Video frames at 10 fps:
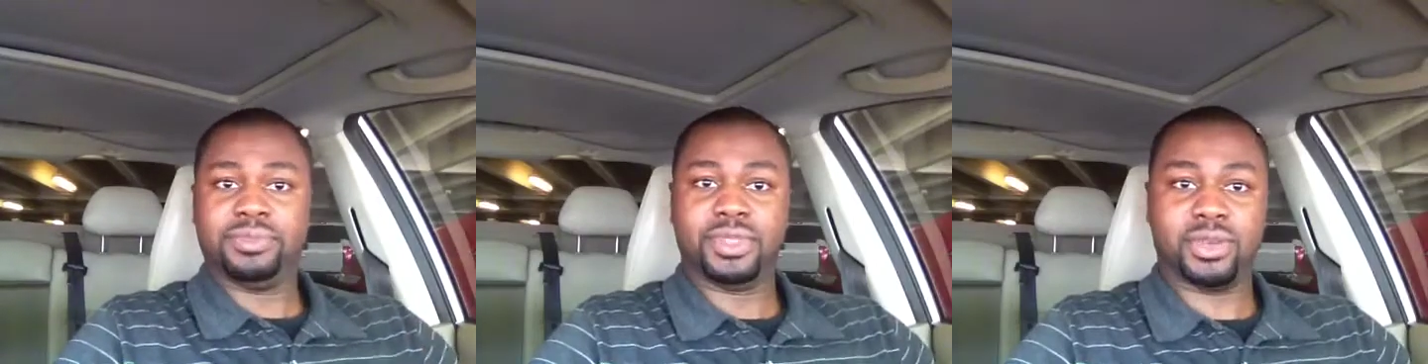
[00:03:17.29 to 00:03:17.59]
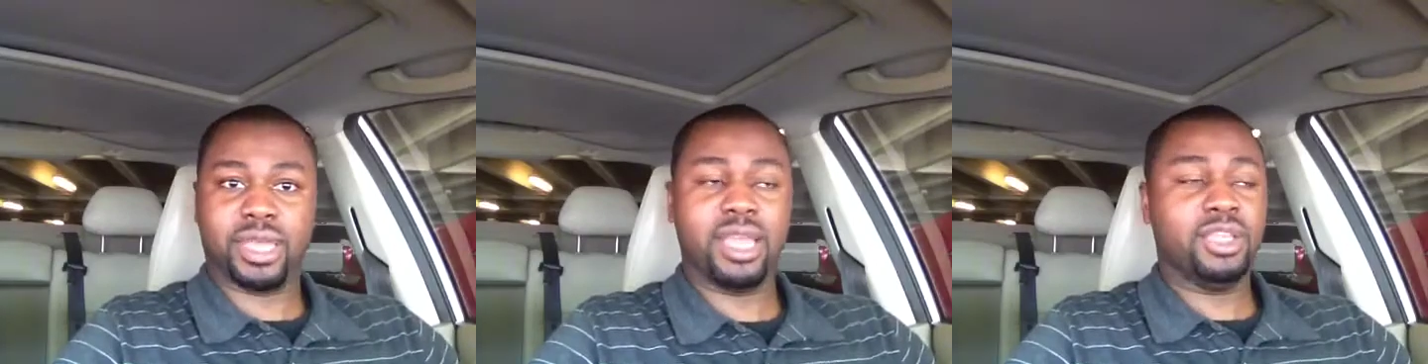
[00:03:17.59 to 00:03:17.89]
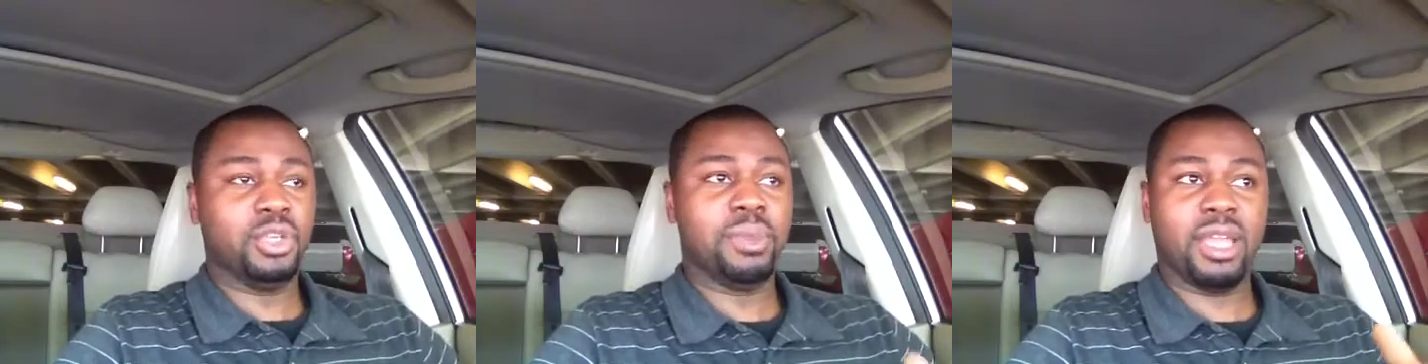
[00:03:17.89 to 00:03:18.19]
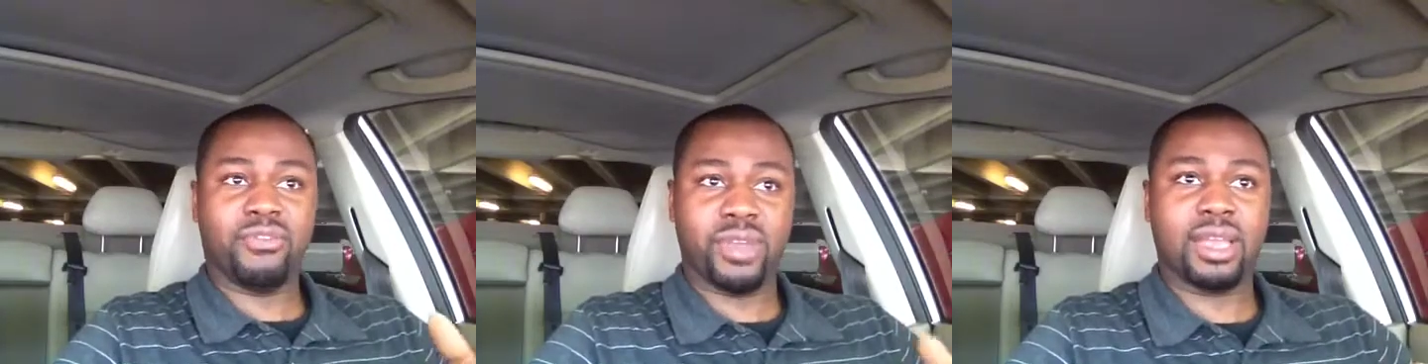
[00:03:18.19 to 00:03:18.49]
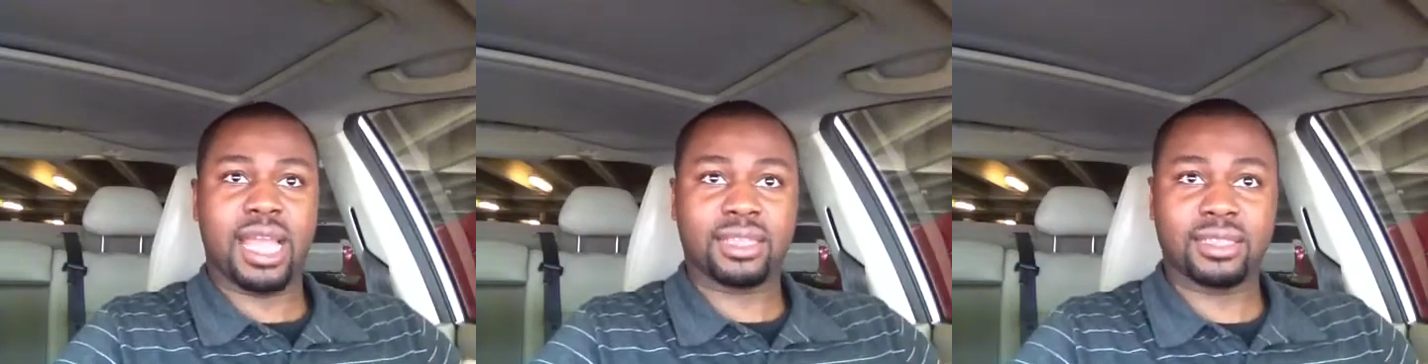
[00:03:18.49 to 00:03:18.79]
Okay. You may have
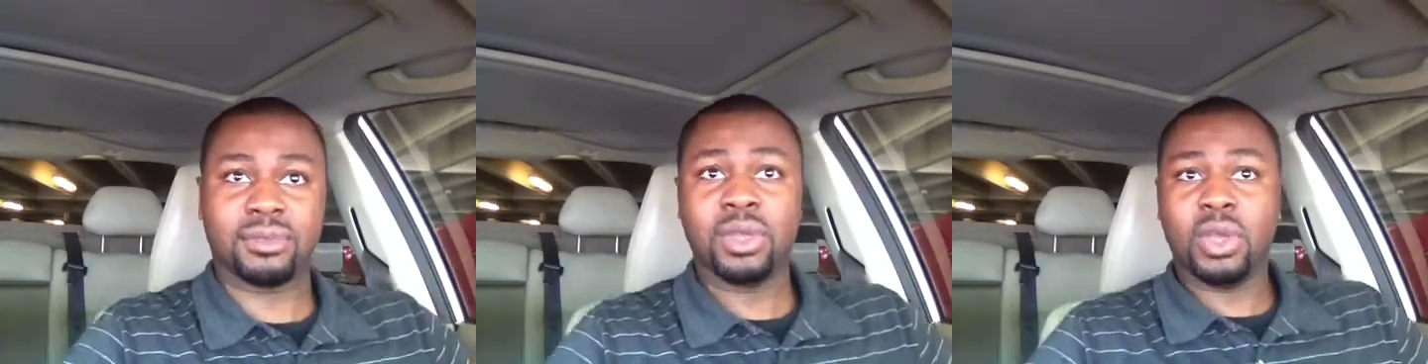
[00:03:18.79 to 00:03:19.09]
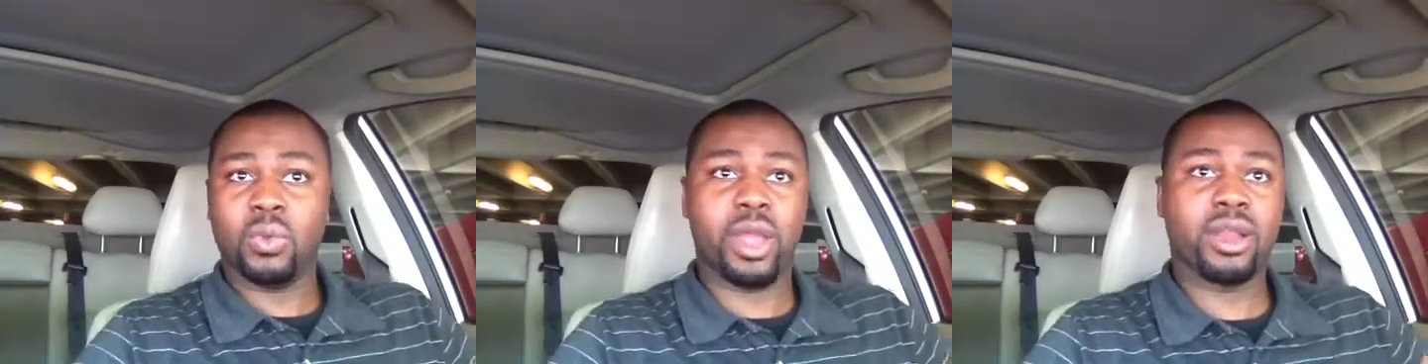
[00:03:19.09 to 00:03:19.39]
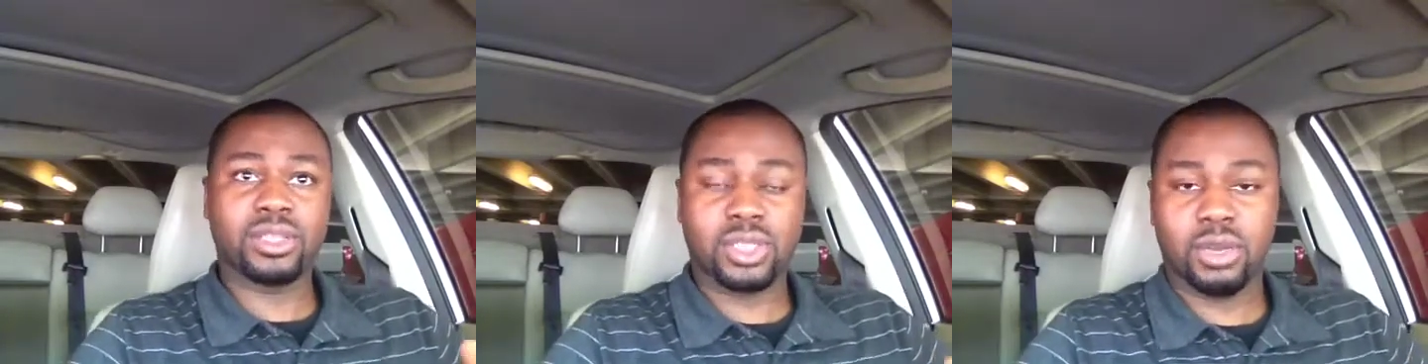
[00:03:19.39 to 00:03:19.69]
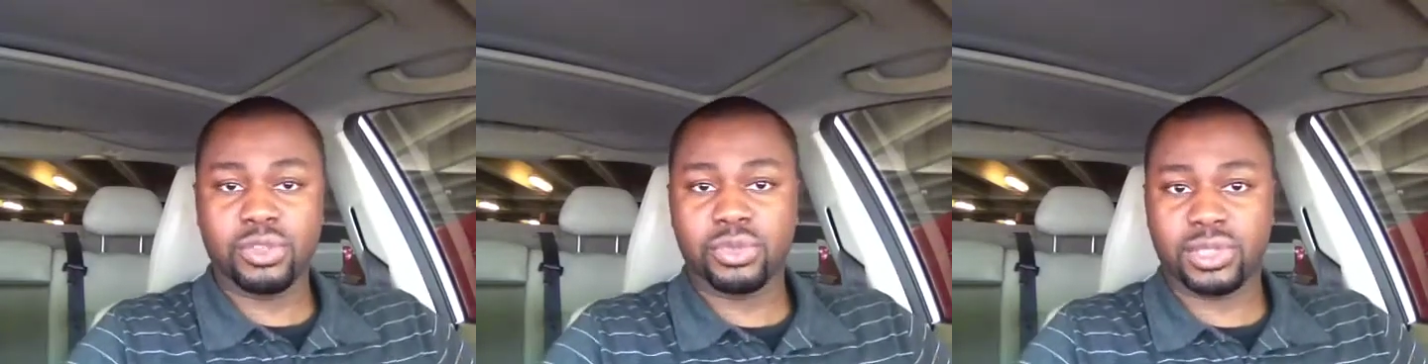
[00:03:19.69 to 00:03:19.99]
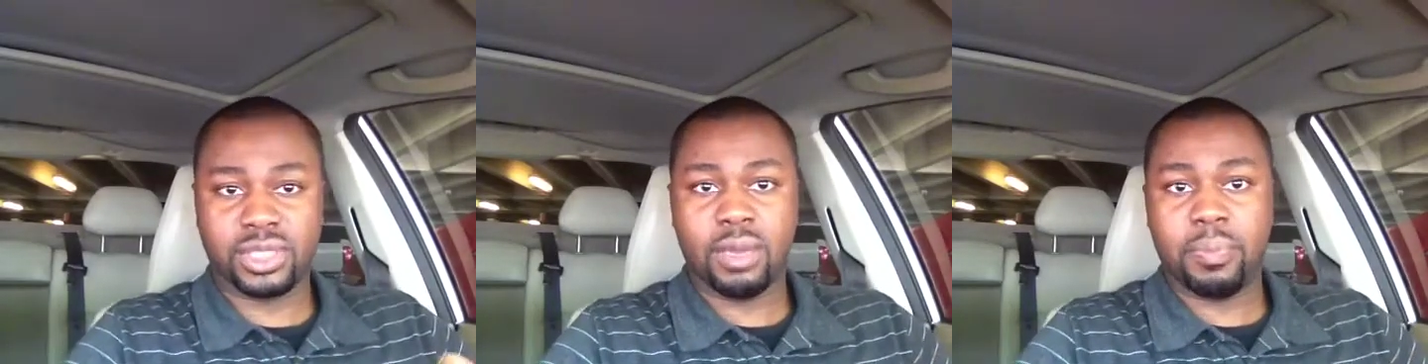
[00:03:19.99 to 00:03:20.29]
felt like the waiter service
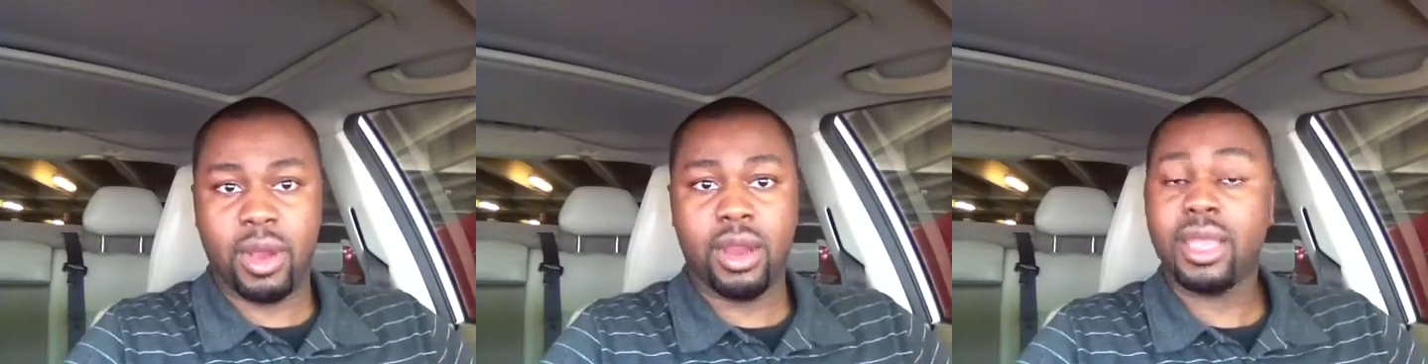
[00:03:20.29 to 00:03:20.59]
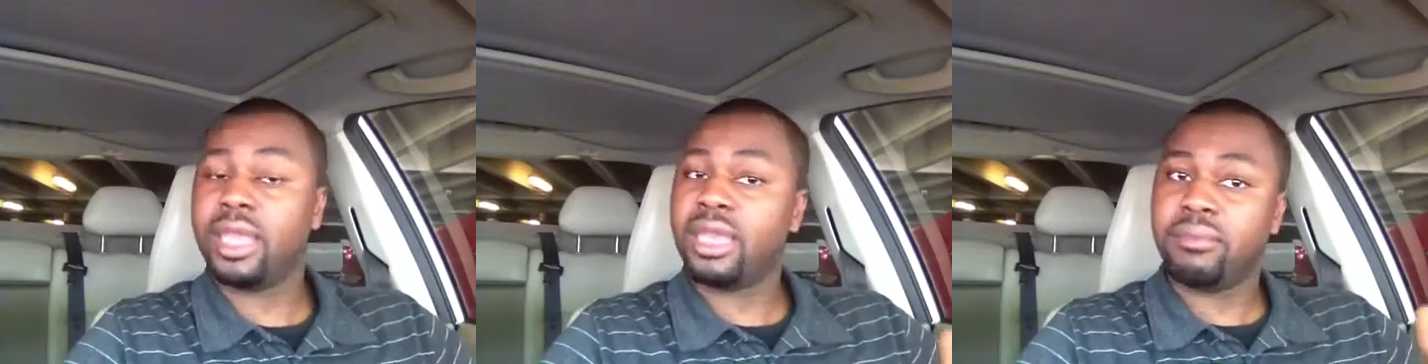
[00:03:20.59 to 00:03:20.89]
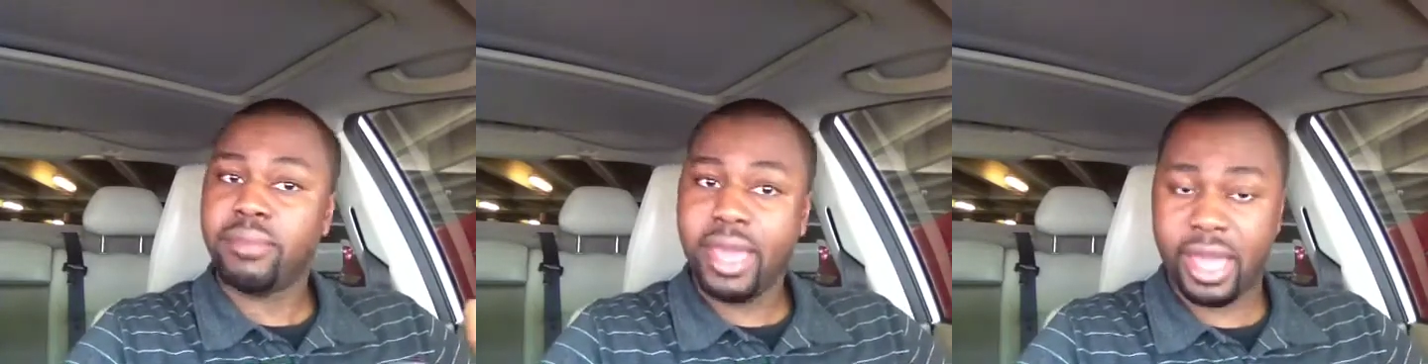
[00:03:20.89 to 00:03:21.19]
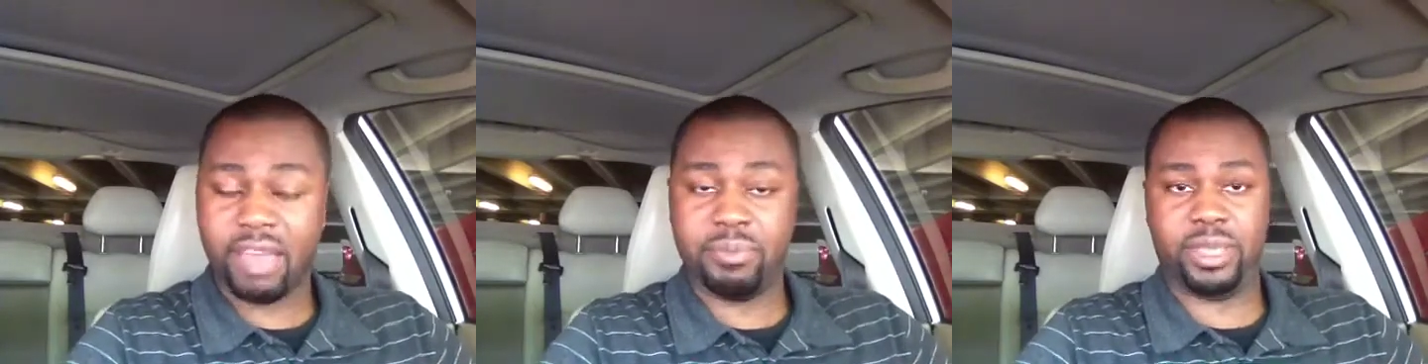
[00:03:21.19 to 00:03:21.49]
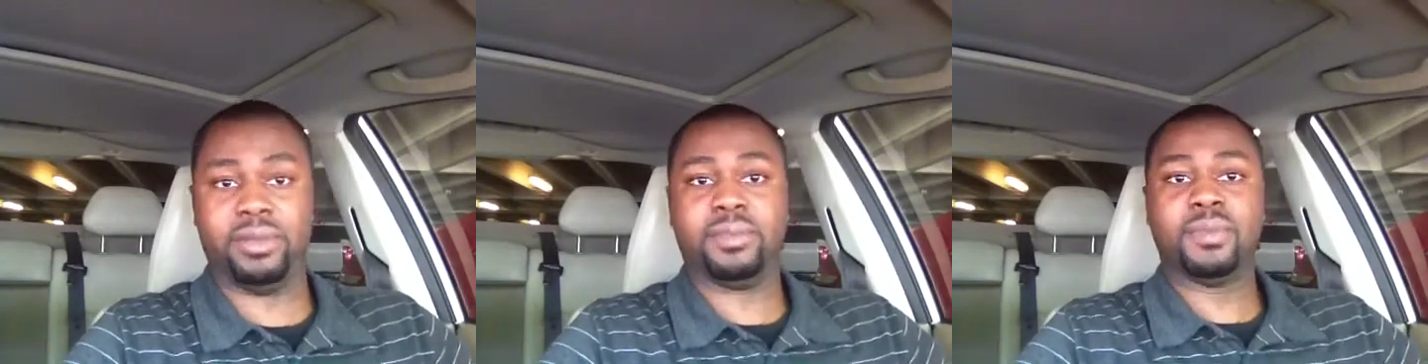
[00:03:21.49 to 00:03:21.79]
was subpar, and it may have
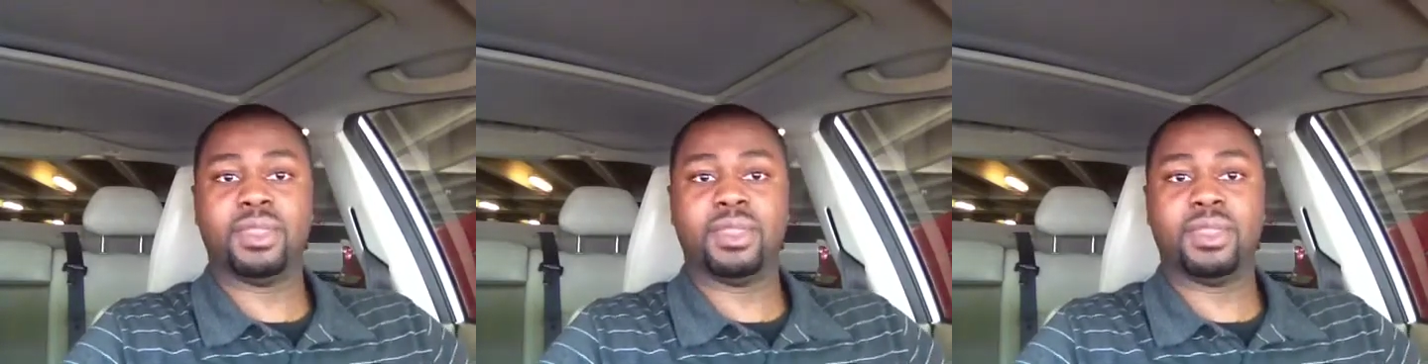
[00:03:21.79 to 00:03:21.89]
been.